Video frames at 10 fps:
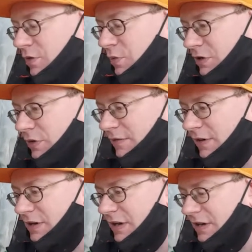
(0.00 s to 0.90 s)
We do have
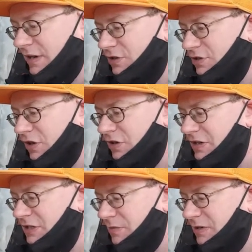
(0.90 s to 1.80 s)
our ticket. Chunk
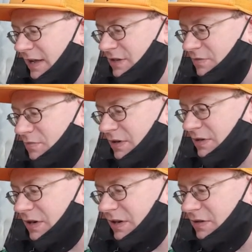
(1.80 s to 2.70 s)
needs some attention,
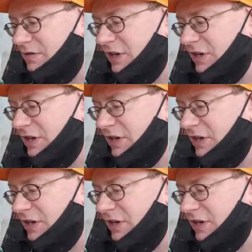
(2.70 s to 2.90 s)
but uh,